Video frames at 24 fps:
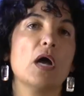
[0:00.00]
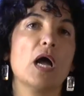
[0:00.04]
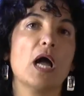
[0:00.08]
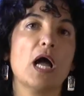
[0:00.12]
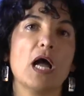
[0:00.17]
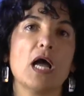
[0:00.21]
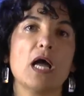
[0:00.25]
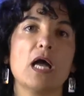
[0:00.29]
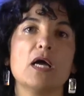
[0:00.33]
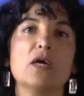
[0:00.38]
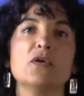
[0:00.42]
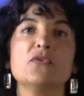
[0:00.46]

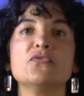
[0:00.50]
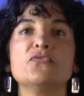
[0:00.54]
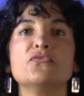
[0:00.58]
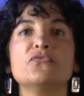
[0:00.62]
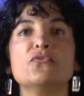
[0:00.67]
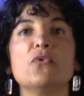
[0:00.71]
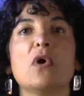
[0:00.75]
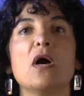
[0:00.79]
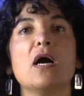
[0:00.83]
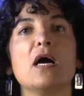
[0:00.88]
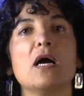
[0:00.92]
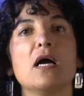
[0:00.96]
1
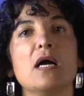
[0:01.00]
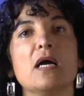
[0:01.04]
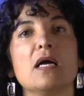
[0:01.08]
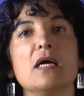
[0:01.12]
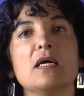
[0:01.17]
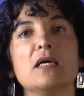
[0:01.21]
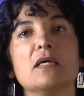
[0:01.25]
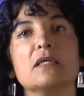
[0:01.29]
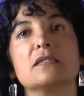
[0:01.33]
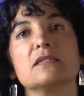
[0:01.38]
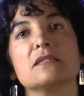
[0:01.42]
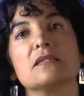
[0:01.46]
fois
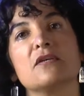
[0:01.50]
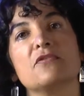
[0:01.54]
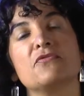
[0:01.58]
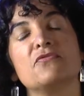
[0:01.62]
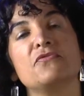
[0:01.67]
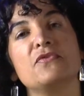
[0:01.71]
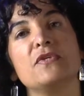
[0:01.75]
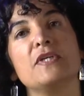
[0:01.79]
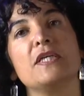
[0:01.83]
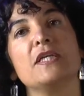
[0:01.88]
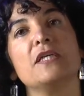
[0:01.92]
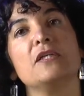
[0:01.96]
1, ça
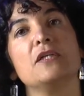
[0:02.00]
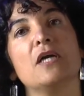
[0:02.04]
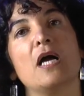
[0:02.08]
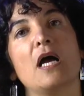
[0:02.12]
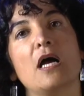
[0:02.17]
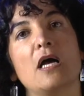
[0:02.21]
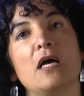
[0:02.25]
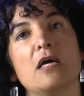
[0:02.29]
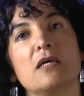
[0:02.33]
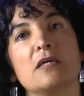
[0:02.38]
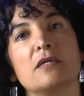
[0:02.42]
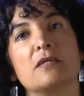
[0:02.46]
fait
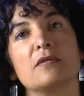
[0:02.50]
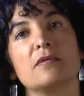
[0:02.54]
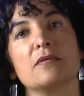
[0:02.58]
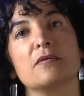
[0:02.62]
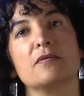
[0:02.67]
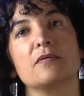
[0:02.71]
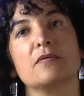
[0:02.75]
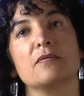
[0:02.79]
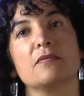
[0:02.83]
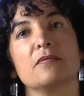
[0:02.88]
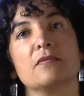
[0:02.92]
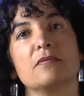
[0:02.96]
1?
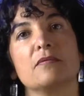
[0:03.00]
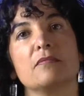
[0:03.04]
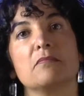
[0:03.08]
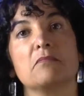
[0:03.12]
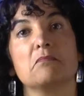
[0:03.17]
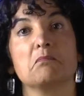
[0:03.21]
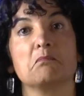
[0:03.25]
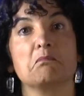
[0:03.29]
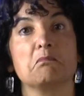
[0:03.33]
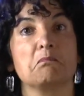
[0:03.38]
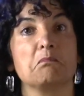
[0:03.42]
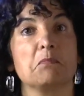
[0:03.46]

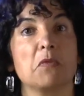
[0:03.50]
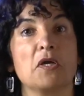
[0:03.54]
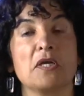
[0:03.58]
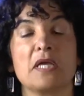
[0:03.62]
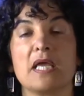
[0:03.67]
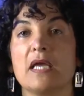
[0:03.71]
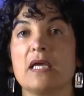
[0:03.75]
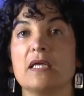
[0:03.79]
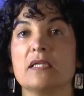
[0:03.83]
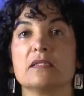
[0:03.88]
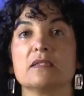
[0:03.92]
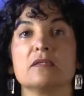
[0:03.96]

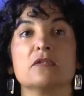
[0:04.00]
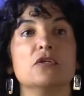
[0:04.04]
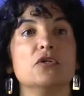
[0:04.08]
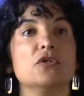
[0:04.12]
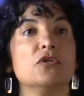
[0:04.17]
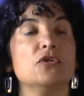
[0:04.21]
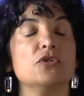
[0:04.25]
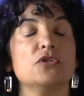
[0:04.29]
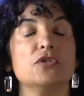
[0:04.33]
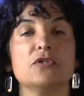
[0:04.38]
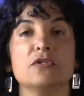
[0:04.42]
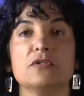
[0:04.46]
Again,
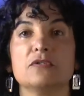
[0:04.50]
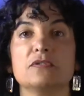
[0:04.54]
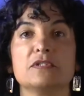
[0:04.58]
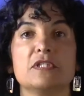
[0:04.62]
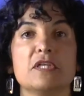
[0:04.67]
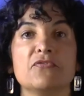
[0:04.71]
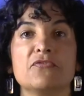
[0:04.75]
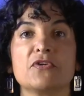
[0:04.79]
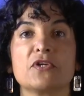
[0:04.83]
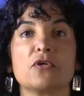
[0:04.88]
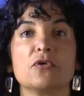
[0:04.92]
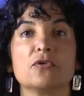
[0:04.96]

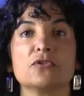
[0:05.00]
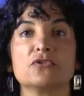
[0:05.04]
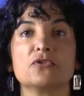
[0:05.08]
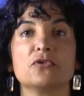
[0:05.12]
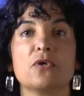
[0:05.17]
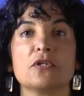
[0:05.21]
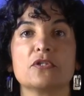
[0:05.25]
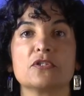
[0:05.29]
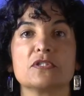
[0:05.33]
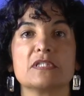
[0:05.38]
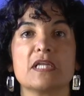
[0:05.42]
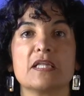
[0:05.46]
difficult
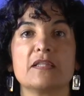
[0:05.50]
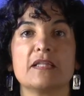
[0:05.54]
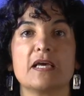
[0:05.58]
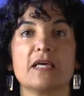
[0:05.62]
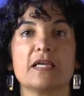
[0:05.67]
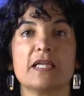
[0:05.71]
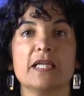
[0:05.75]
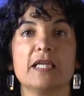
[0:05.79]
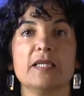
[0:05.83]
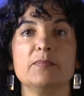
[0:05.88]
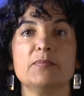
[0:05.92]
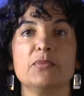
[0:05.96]
to understand
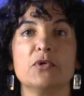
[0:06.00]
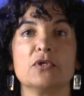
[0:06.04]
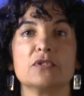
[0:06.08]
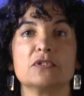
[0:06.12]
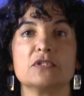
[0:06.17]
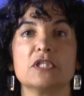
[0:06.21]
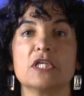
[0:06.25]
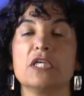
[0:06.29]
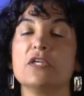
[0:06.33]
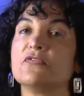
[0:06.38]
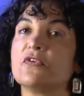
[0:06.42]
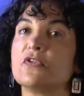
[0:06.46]
that
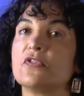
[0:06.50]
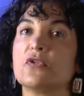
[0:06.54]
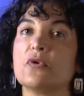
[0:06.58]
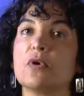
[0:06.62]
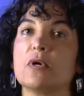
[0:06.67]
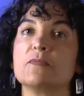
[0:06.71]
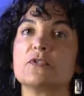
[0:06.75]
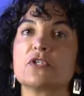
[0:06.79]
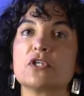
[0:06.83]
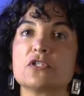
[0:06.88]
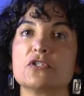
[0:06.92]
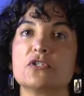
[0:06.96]
input, even though
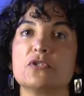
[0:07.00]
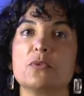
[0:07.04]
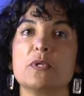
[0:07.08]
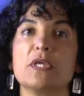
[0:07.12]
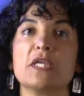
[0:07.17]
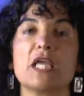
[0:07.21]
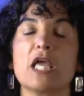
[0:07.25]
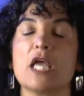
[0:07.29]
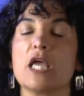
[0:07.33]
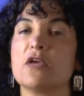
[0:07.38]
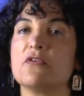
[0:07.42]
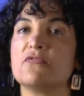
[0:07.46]
I'm just
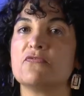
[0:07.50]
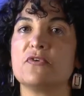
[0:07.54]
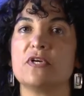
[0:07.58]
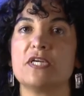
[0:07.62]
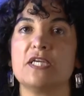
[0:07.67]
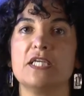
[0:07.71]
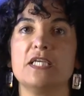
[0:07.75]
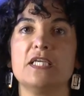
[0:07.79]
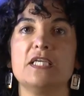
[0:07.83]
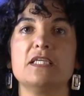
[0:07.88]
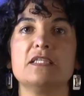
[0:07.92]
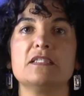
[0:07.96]
doing a
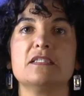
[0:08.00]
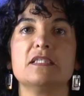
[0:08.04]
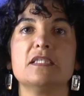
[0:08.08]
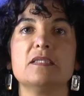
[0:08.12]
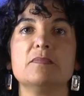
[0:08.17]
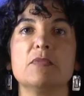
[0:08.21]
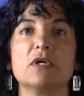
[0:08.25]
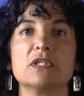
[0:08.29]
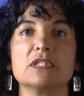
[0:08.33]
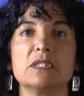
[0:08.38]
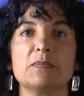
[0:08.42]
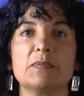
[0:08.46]
very easy
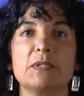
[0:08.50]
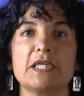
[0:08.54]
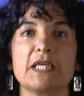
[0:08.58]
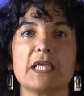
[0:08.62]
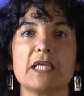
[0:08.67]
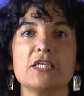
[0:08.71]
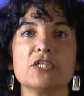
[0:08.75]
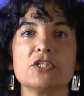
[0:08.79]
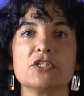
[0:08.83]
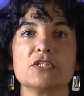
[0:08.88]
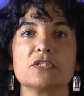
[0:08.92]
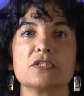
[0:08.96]

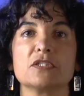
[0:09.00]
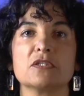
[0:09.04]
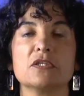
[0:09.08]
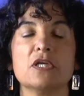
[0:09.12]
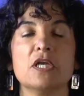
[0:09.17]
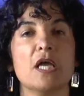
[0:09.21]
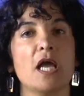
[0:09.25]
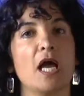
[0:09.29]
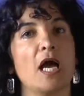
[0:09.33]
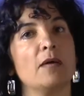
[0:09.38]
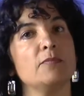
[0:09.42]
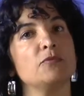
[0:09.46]
multiplication.
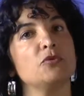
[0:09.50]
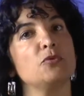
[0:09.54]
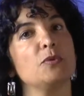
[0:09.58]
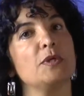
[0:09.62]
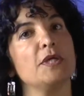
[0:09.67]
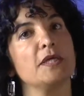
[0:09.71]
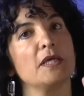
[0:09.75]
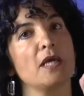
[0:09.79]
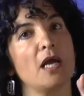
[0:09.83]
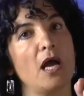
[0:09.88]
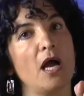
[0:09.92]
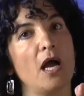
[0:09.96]
I'm
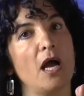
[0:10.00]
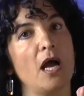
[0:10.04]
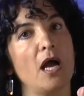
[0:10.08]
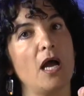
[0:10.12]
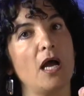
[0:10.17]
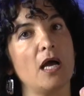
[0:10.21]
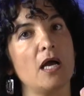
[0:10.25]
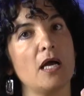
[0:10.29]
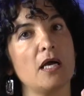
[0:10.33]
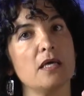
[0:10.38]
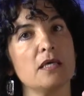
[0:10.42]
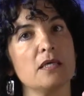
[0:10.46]
doing
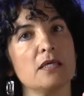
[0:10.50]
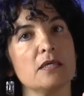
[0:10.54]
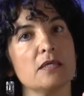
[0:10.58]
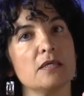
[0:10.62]
1